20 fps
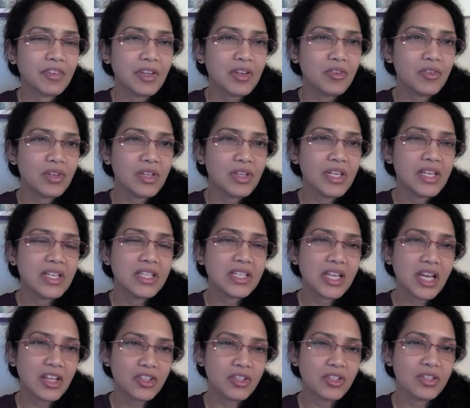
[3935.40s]
can really
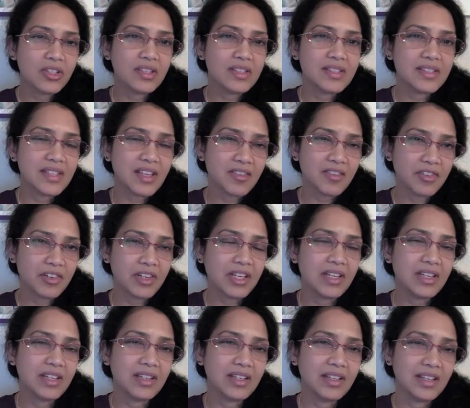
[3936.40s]
touch the
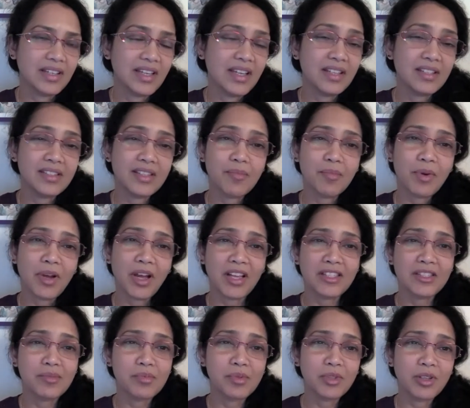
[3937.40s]
suffering, it's
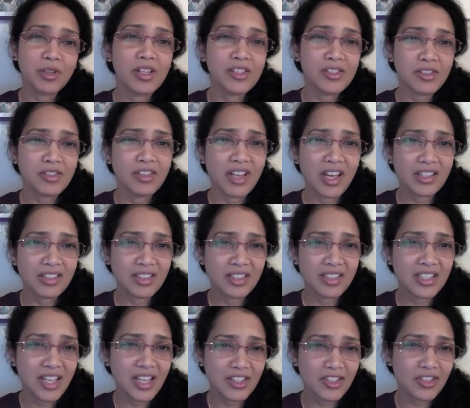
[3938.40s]
impossible also not to
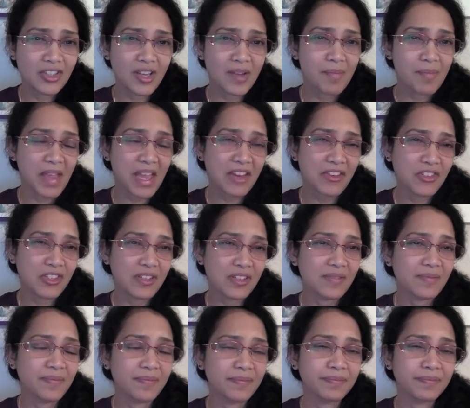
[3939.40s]
touch compassion.